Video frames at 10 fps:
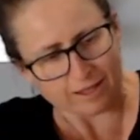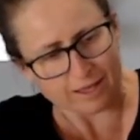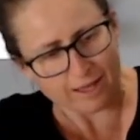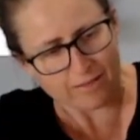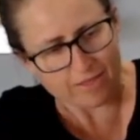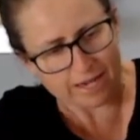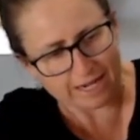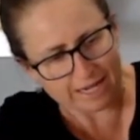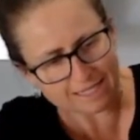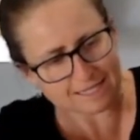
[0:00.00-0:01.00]
And then it
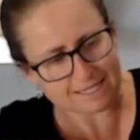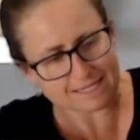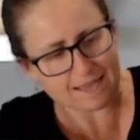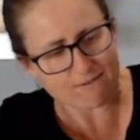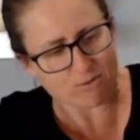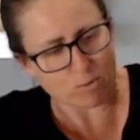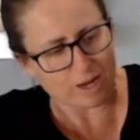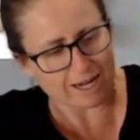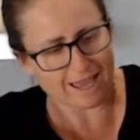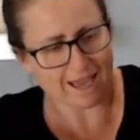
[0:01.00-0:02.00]
needs to set for 1
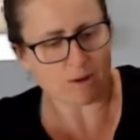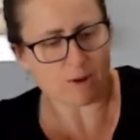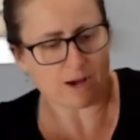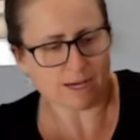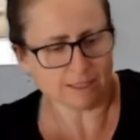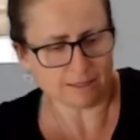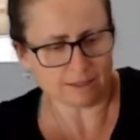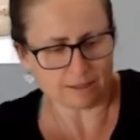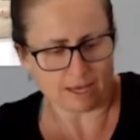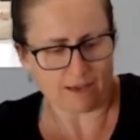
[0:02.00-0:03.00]
hour
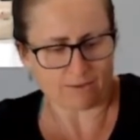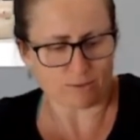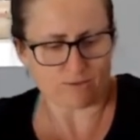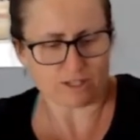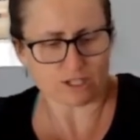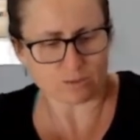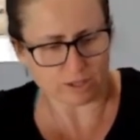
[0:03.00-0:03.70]
after we finish with